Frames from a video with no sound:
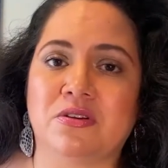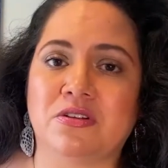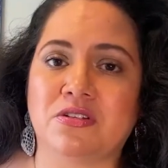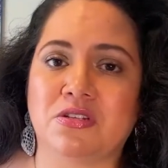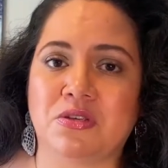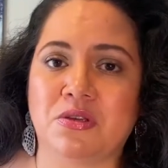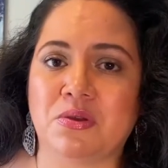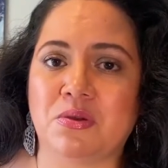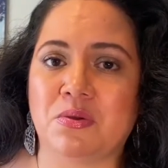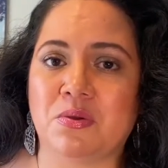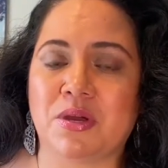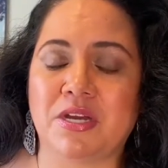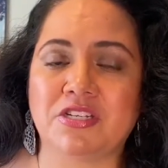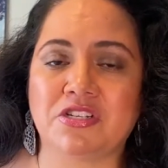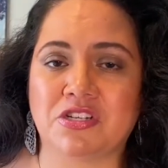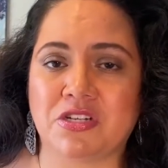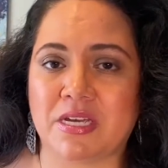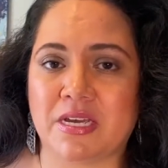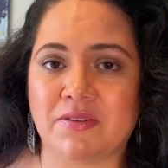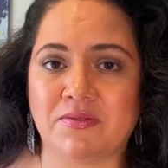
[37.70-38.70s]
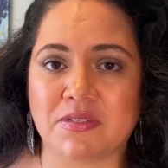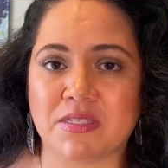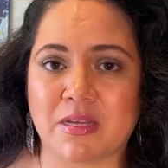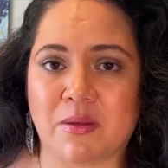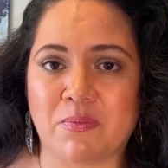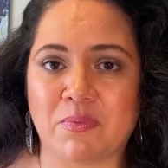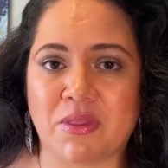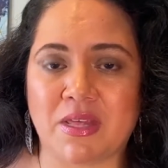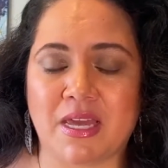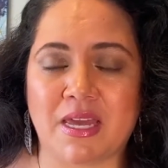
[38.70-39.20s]
to achieve
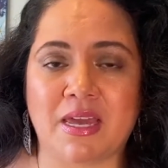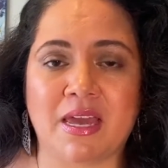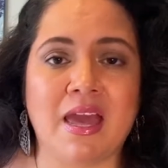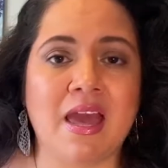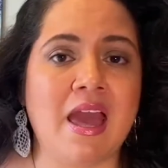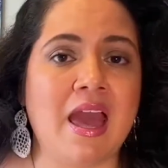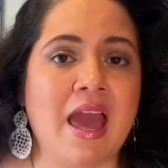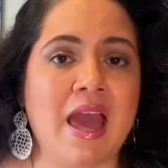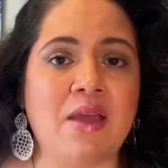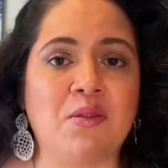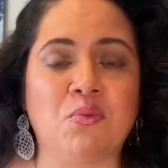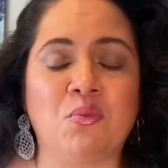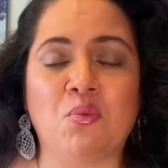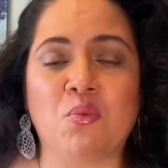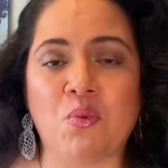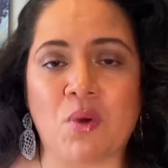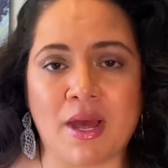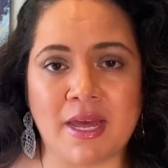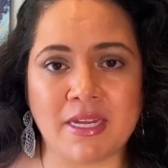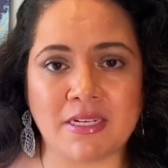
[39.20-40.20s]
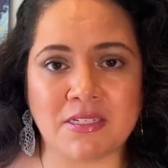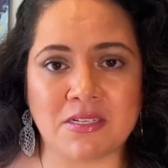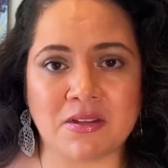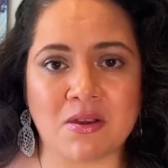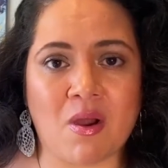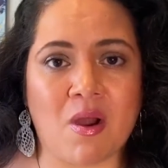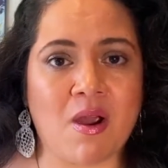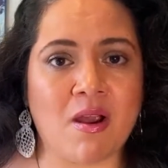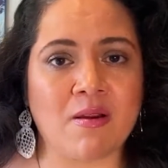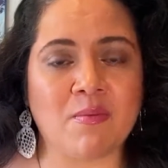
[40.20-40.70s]
something? And what
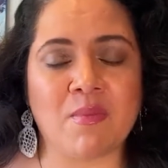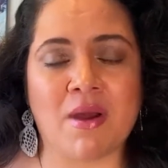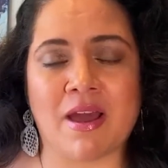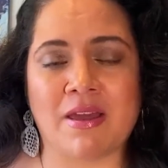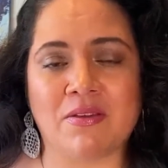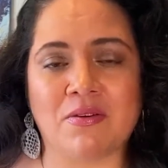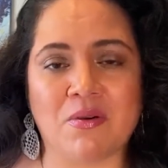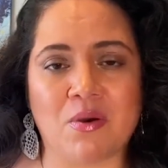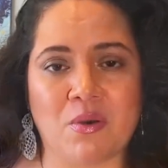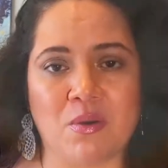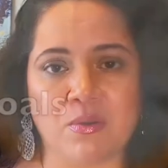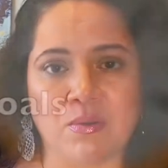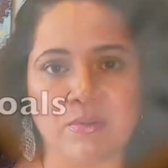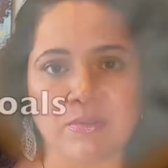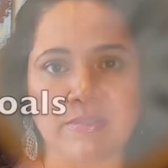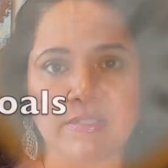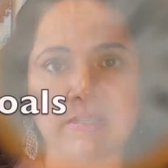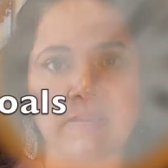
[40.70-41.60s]
are my goals?